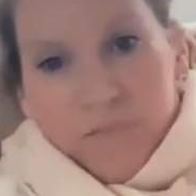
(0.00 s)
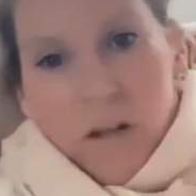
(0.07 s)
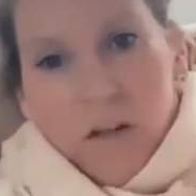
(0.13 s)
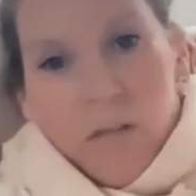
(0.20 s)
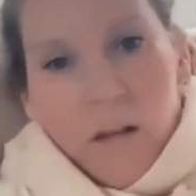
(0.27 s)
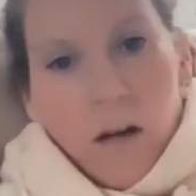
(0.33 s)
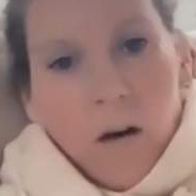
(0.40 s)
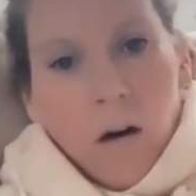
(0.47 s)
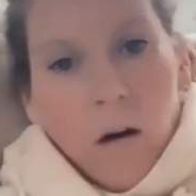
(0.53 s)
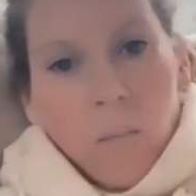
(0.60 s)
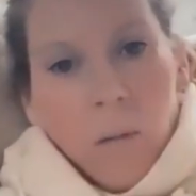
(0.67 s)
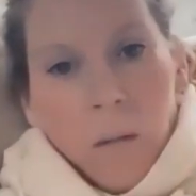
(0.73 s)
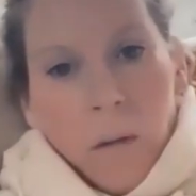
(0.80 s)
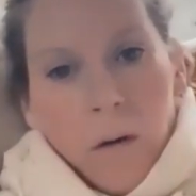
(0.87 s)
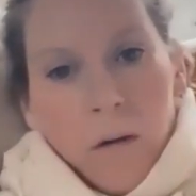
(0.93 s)
in the arm
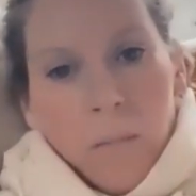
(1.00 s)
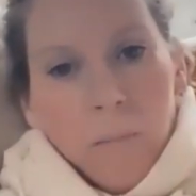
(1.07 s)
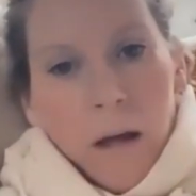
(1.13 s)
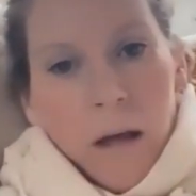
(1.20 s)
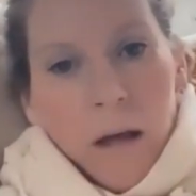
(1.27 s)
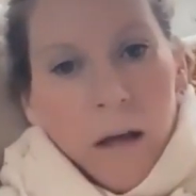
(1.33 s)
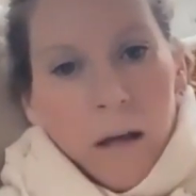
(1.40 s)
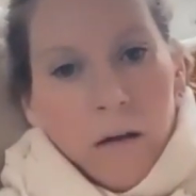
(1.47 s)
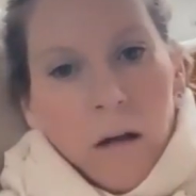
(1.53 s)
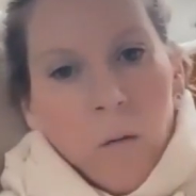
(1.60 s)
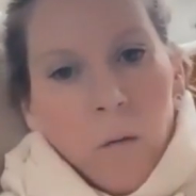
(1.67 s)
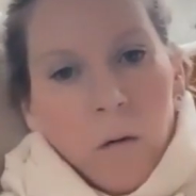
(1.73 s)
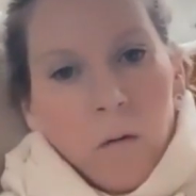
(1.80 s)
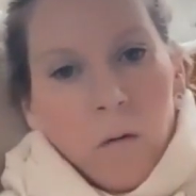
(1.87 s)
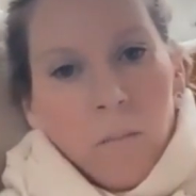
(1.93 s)
but they won't admit it no
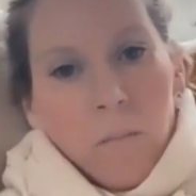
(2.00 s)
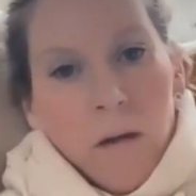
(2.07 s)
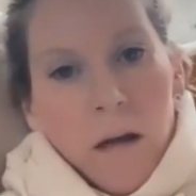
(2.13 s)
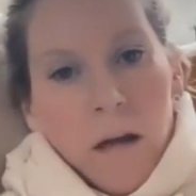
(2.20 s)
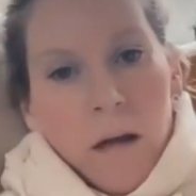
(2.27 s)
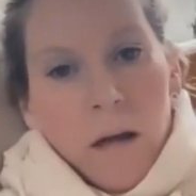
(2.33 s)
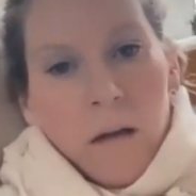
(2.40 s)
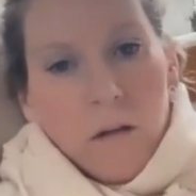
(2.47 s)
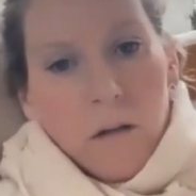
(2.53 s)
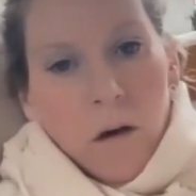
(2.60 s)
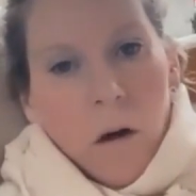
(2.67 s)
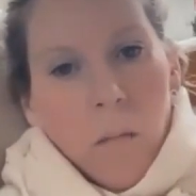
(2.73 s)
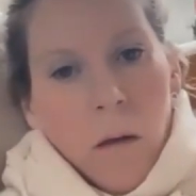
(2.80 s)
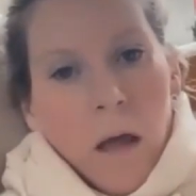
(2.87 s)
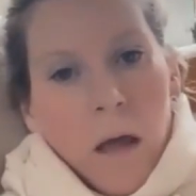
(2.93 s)
one will admit it do you know
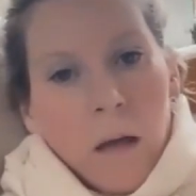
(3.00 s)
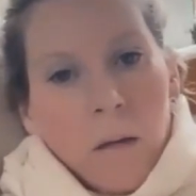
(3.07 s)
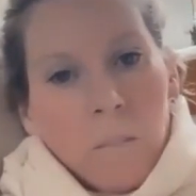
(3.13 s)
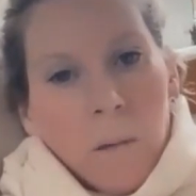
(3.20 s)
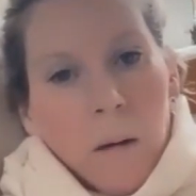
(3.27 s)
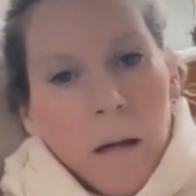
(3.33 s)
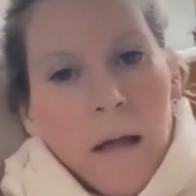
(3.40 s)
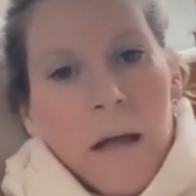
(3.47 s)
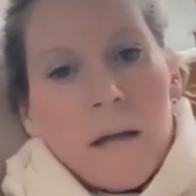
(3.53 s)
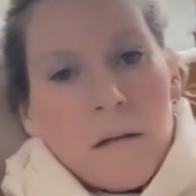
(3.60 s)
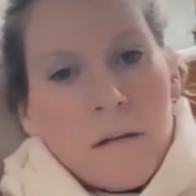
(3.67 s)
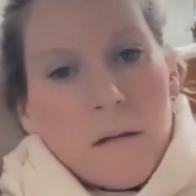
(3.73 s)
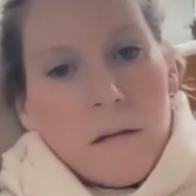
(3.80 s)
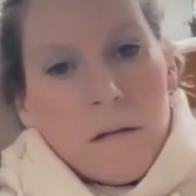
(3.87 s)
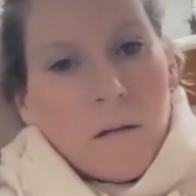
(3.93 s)
what i mean but it
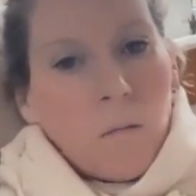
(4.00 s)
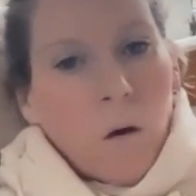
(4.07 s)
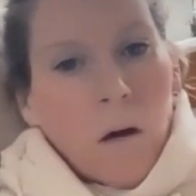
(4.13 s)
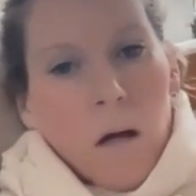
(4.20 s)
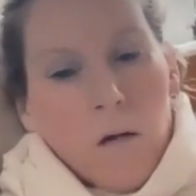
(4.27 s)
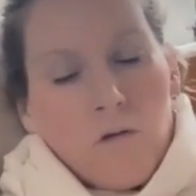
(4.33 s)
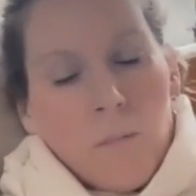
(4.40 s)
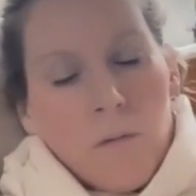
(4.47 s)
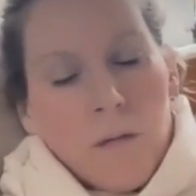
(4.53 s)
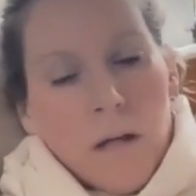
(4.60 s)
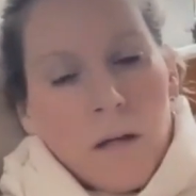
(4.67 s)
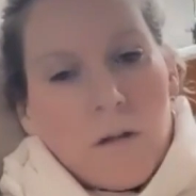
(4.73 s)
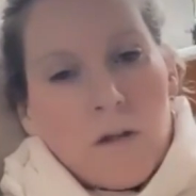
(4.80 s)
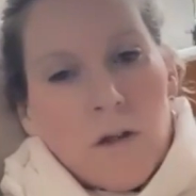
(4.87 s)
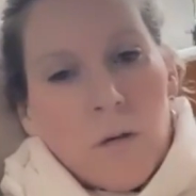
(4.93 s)
is it's 100%
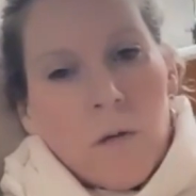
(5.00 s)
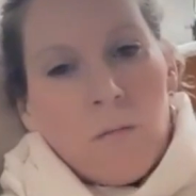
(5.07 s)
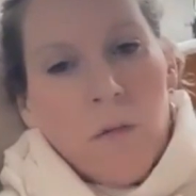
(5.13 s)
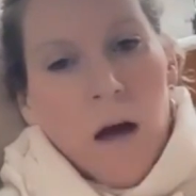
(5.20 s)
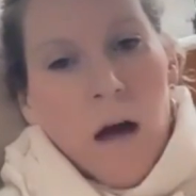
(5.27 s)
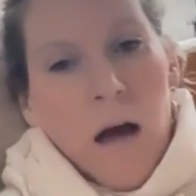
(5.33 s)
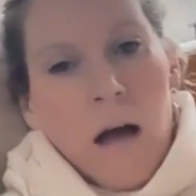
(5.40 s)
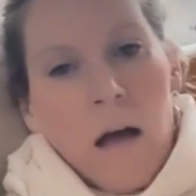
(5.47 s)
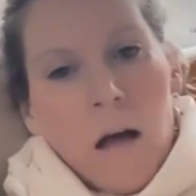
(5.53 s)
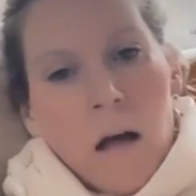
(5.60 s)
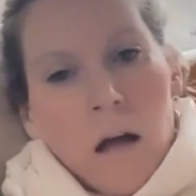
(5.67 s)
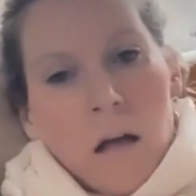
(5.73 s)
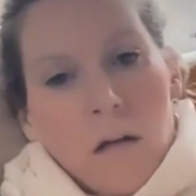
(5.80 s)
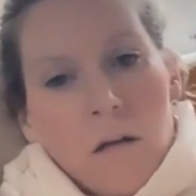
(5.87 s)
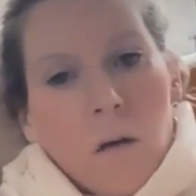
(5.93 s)
to do with that
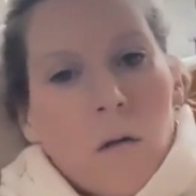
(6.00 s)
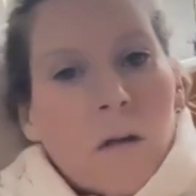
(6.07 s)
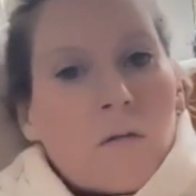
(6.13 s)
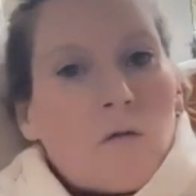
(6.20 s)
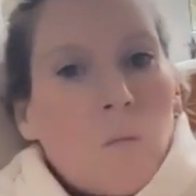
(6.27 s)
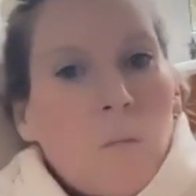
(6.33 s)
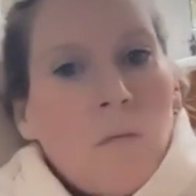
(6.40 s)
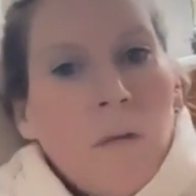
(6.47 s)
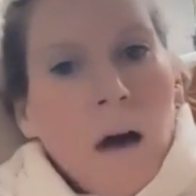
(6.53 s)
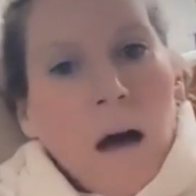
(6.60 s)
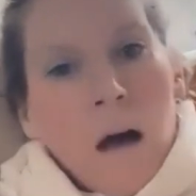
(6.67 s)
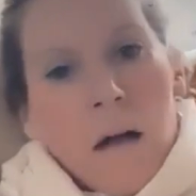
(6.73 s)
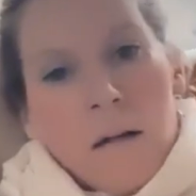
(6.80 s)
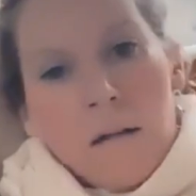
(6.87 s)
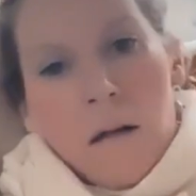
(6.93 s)
so on top of
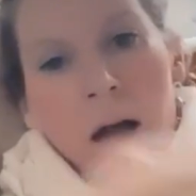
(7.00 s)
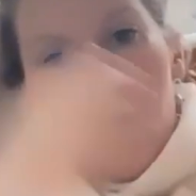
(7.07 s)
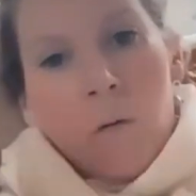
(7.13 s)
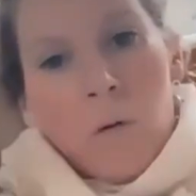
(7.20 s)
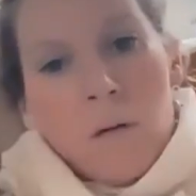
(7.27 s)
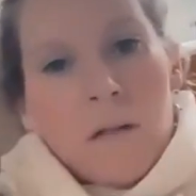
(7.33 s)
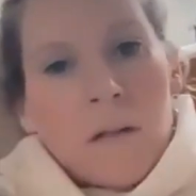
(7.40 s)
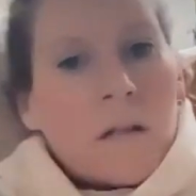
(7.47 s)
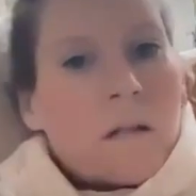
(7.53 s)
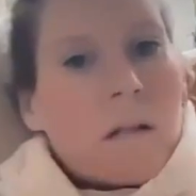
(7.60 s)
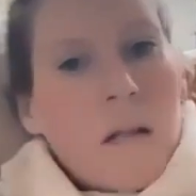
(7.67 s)
that it's like everyone's in a,